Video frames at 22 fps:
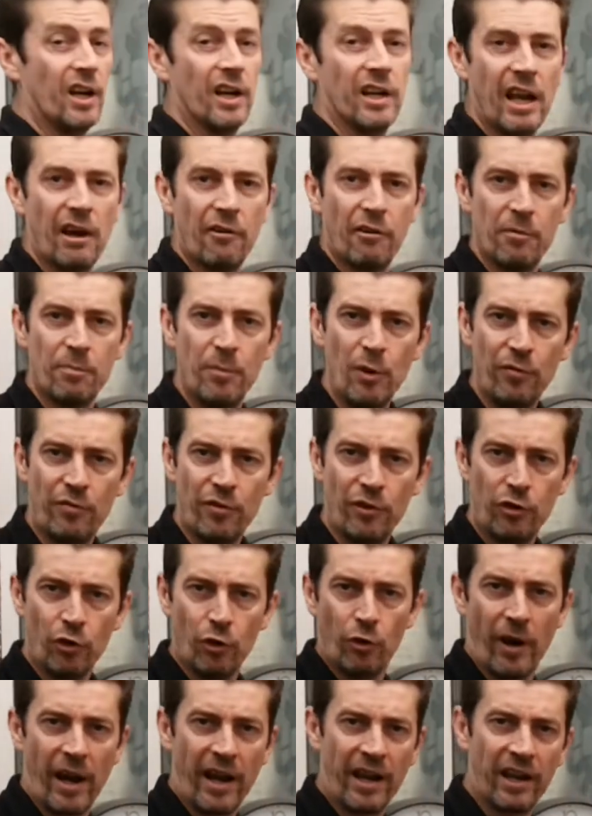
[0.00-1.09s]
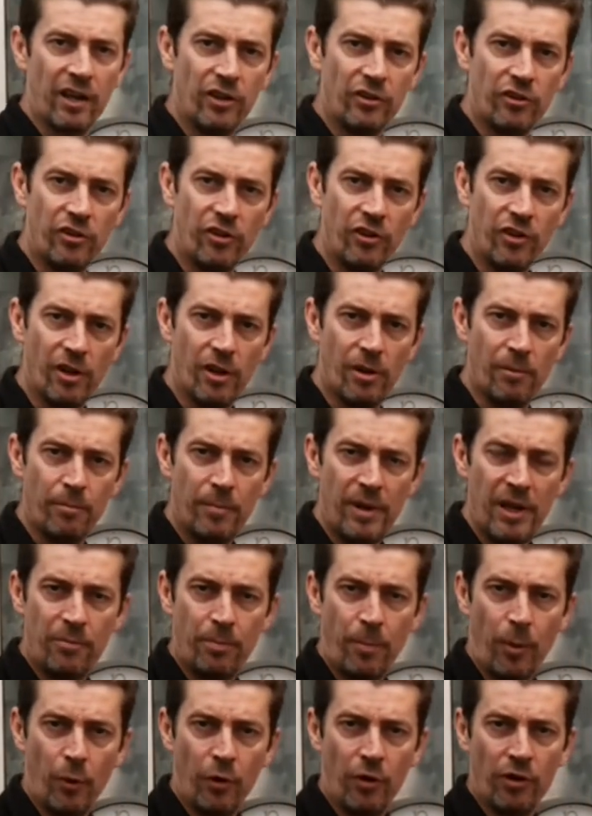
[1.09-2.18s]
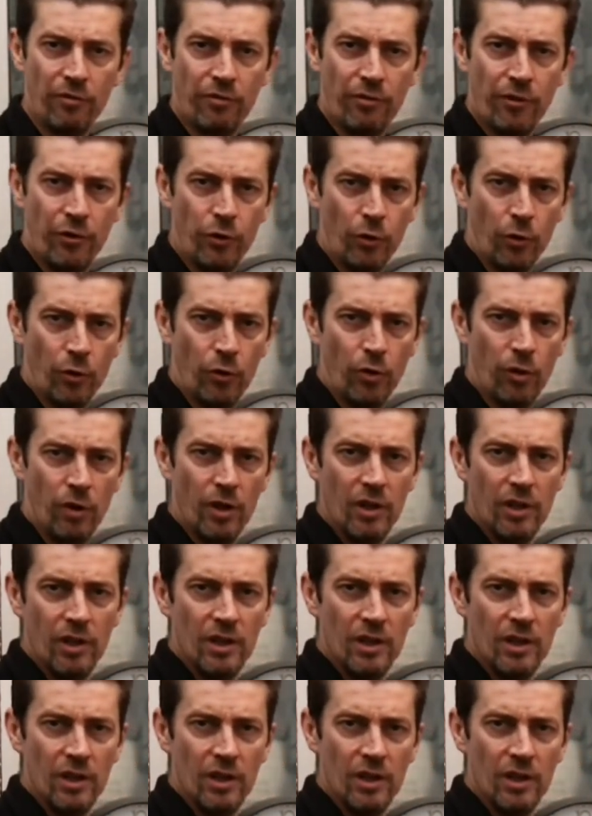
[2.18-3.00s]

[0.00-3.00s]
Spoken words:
Now we've moved the door anchor to the midpoint of the door.